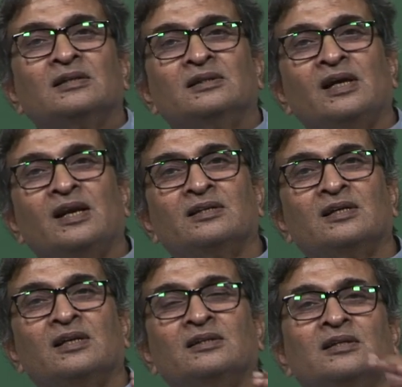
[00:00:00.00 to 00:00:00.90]
there is
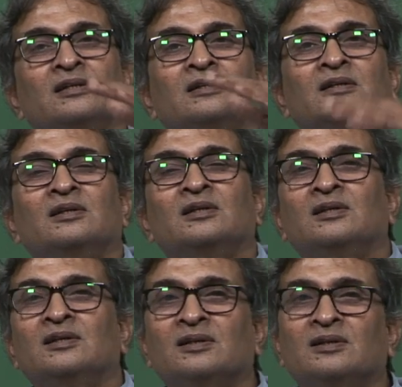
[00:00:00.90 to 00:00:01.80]
another
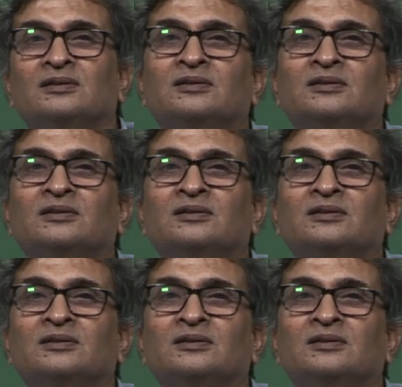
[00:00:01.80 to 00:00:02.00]
uh,